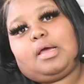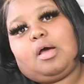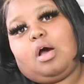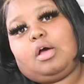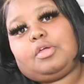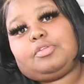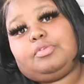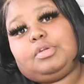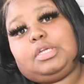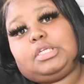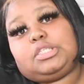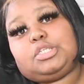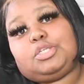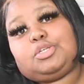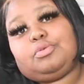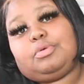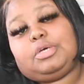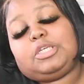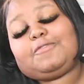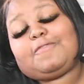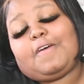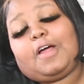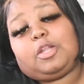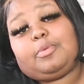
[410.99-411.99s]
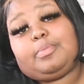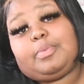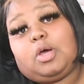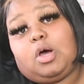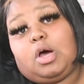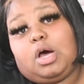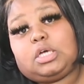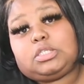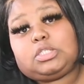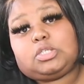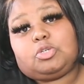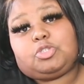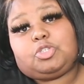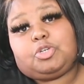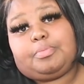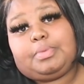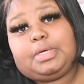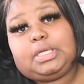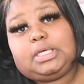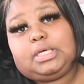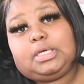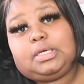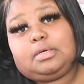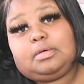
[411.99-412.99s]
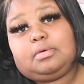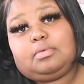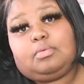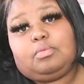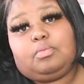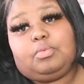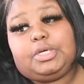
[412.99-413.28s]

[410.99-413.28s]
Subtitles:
all you need to do is follow me on all social media,